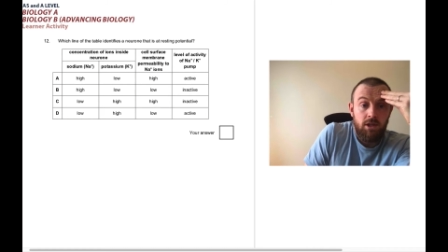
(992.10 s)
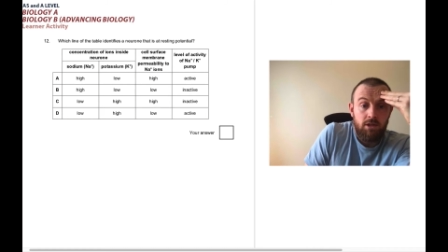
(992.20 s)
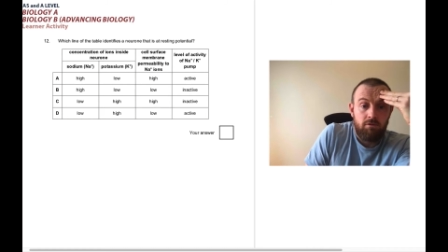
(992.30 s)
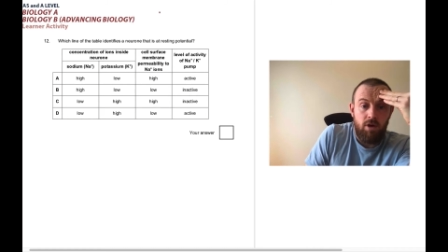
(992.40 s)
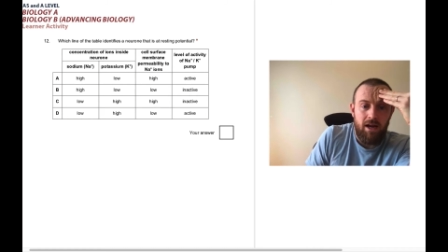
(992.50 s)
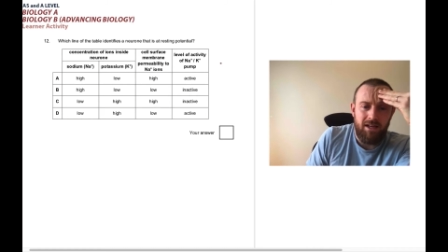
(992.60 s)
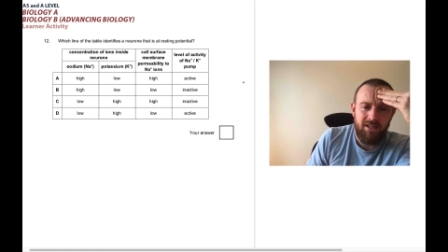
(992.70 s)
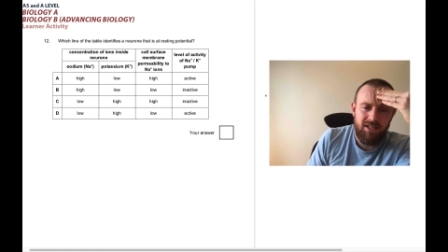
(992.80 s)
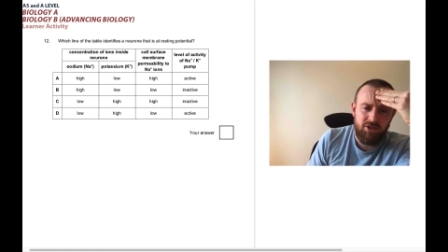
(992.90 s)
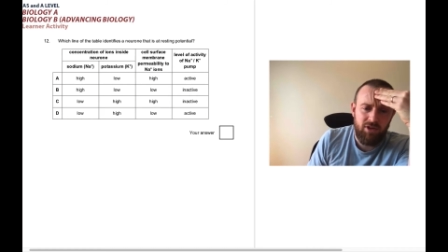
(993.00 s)
Right, now this
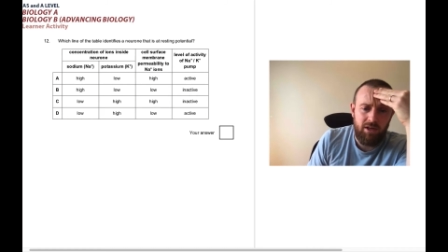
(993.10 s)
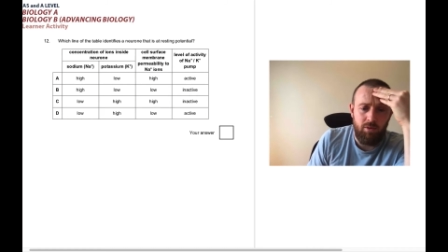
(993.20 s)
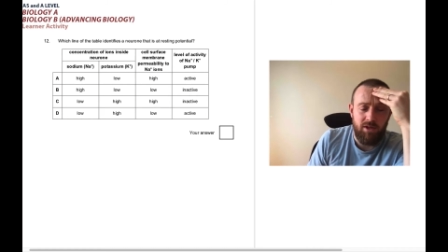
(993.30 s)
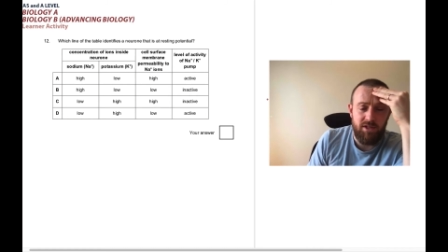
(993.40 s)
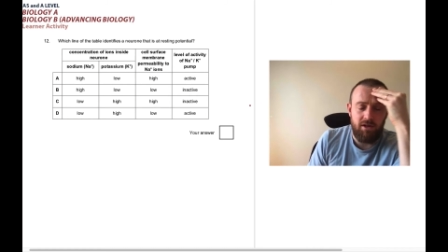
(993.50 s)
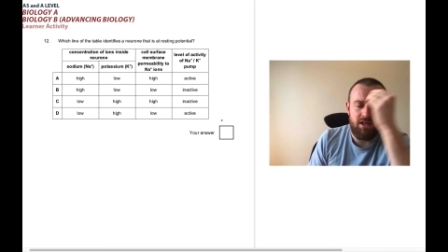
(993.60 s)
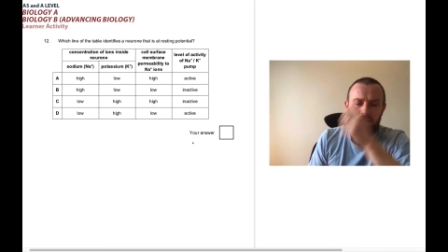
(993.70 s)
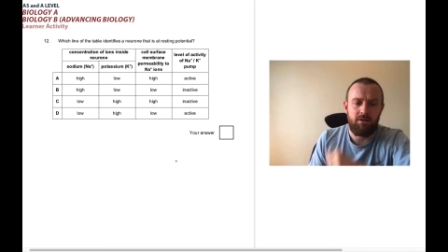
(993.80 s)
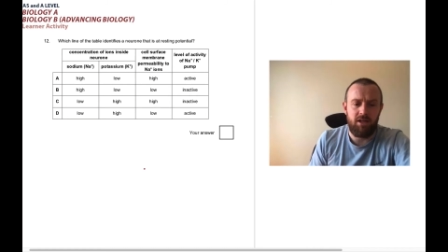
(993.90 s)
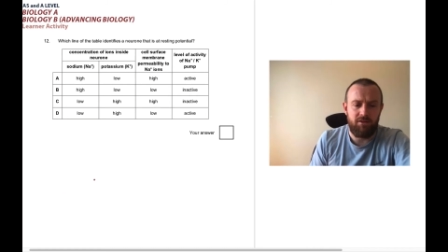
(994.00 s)
is a tricky one, so I think
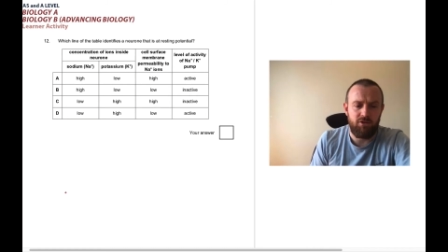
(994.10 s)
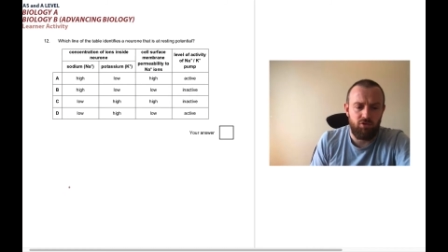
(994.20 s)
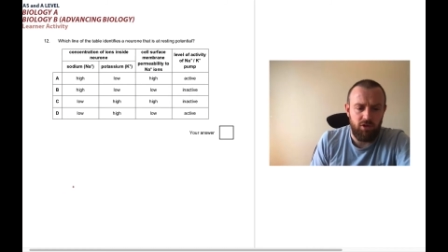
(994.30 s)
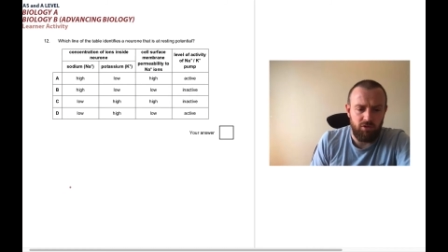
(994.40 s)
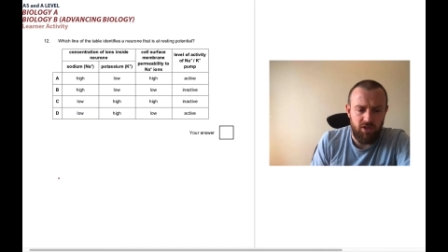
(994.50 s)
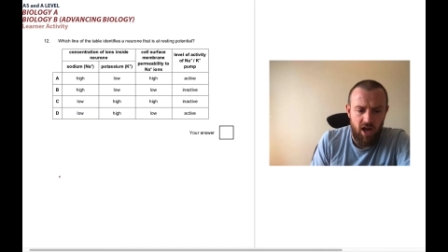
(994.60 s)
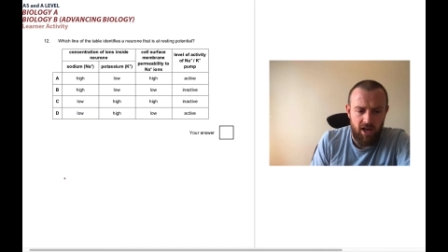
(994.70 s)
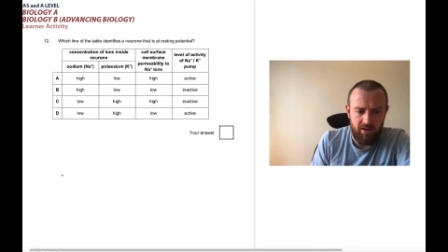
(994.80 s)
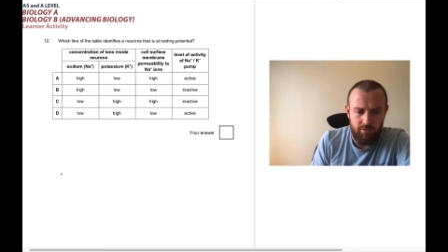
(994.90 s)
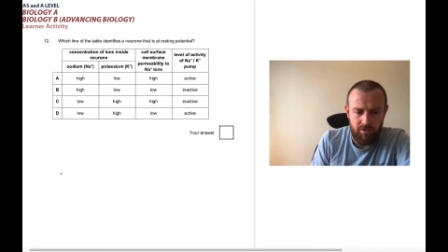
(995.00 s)
I'm going to have to draw a little
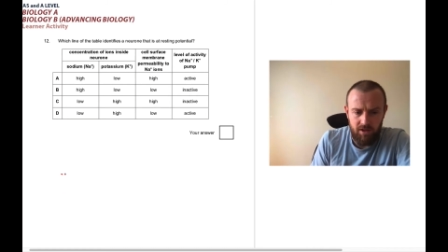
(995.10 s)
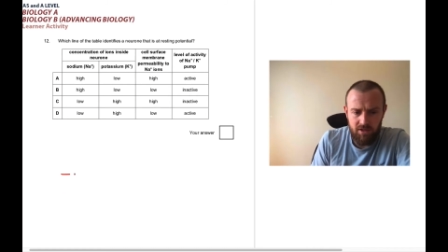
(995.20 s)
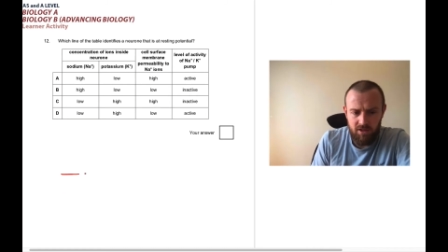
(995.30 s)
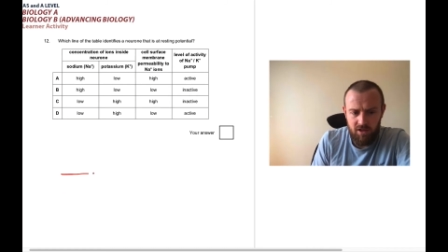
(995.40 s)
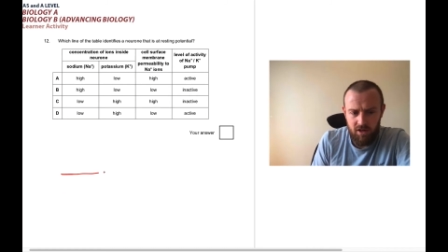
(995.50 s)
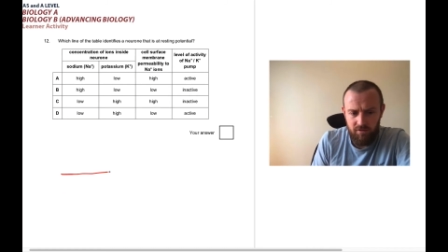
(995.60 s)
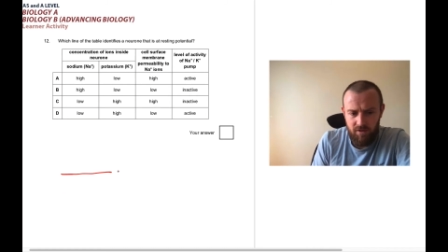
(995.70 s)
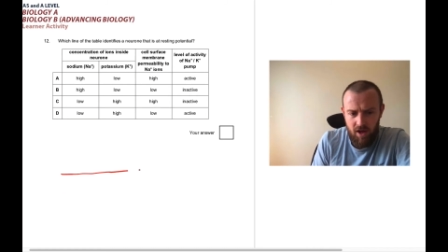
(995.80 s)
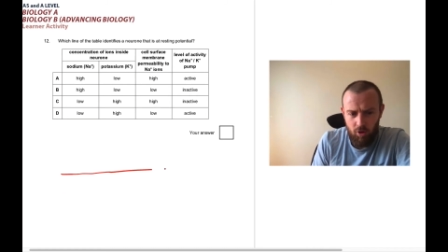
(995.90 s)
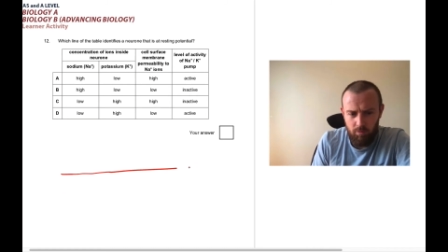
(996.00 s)
diagram of it to kind of
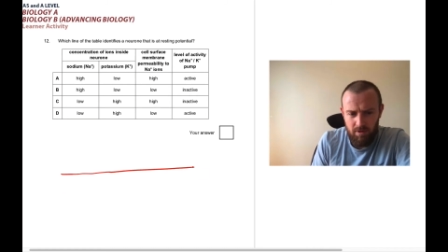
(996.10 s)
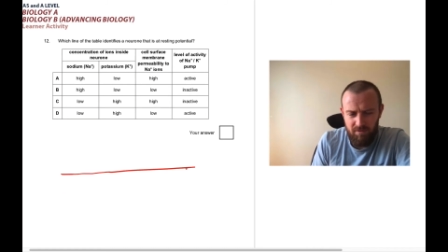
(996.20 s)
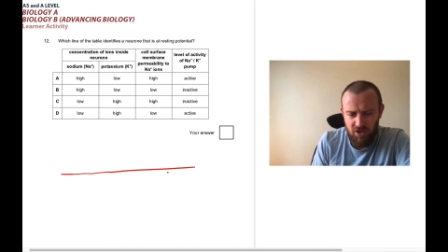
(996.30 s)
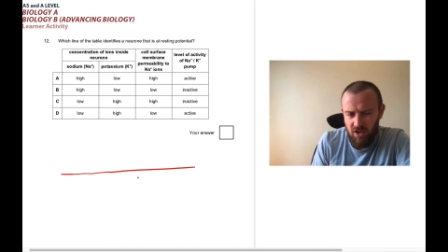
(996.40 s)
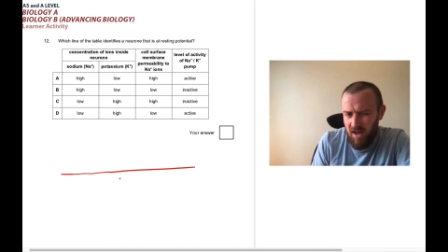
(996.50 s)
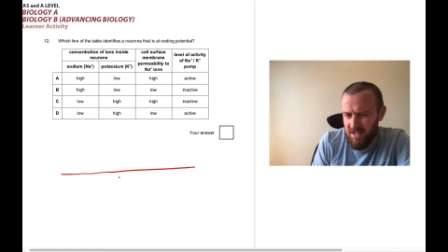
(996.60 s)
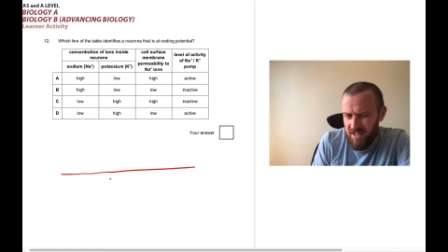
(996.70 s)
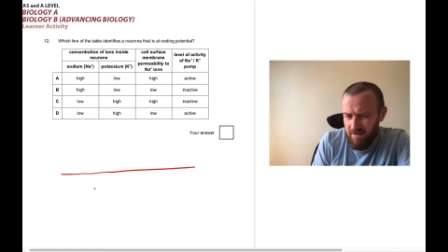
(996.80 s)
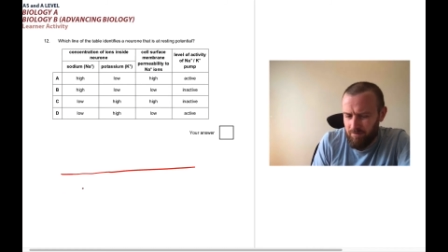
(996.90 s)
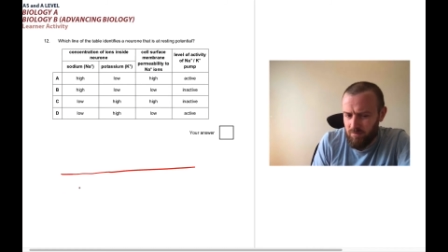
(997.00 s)
help me visualize
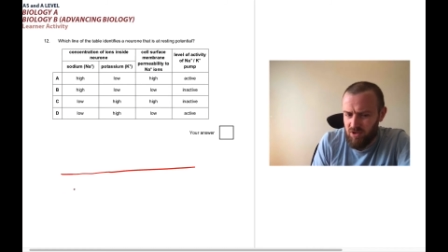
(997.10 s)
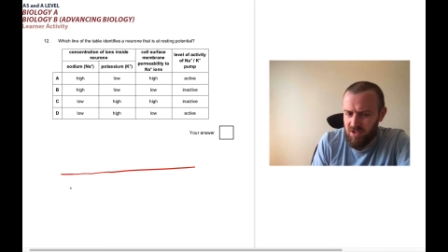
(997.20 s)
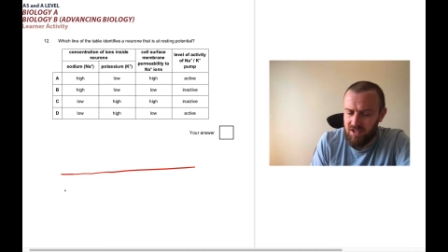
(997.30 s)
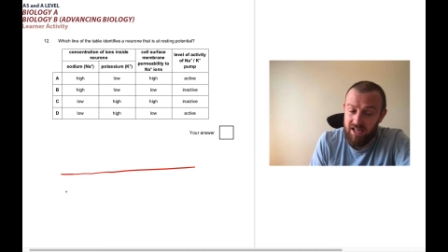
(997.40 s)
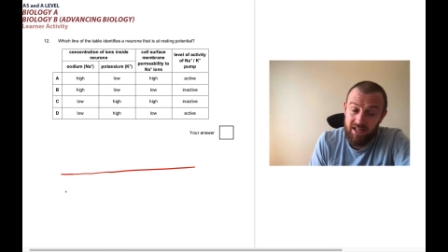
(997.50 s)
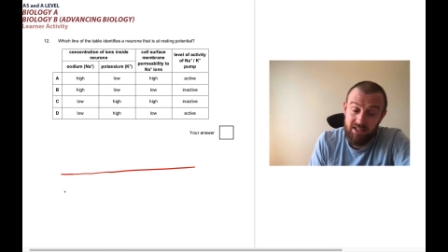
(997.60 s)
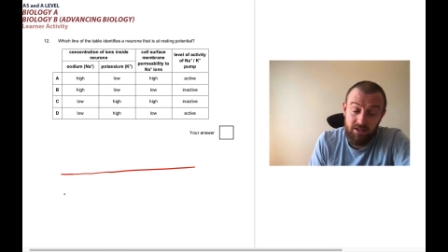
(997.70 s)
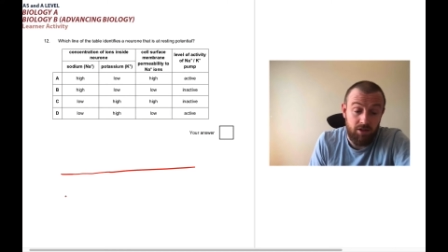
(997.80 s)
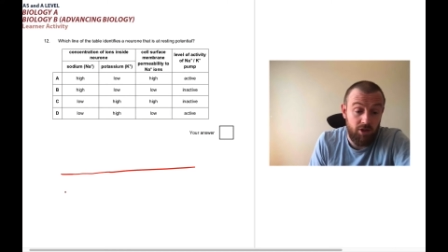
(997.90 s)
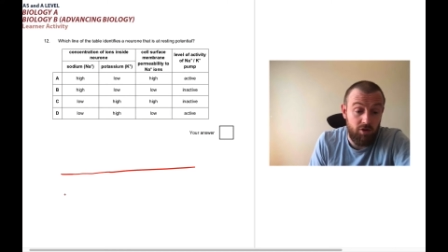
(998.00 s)
it, which is a tactic
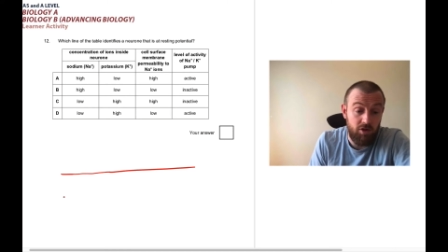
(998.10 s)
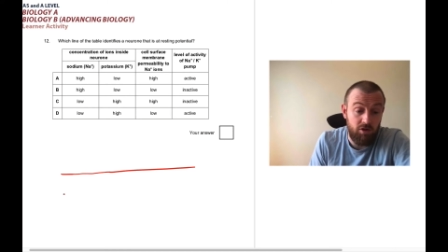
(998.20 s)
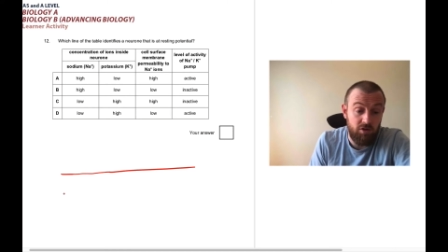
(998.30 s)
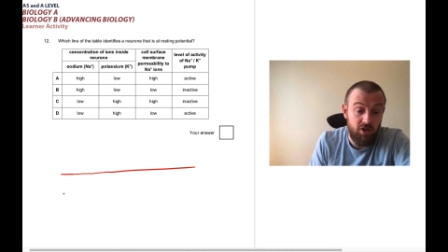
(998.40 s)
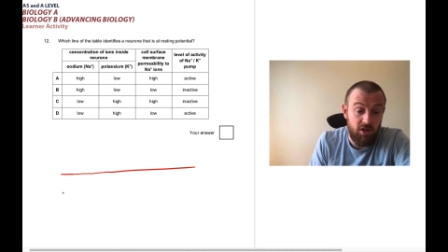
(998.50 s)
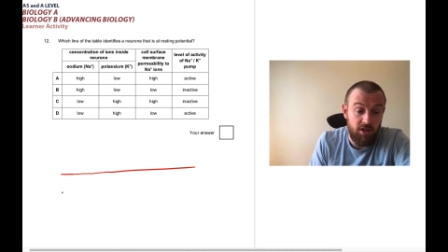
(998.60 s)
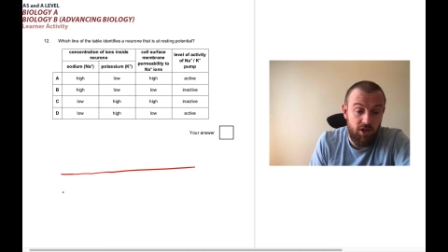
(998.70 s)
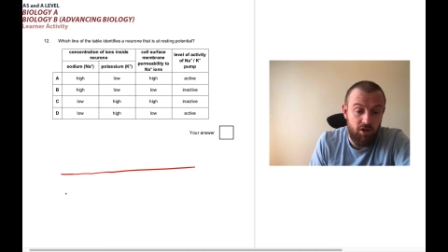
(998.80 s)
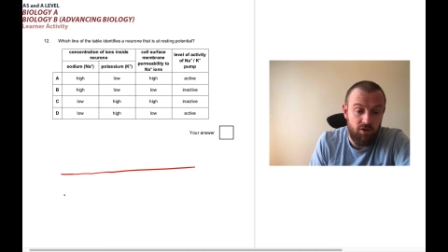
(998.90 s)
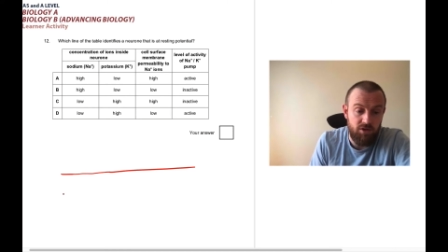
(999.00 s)
that you can certainly
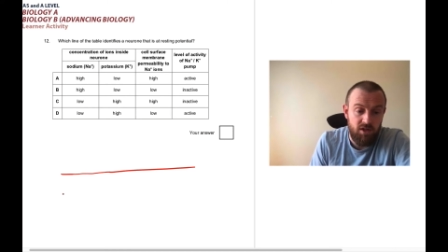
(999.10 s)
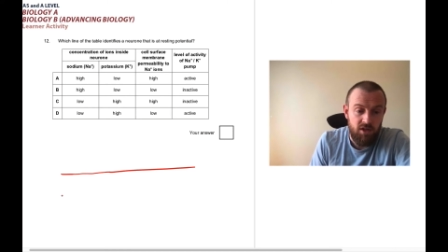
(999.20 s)
use.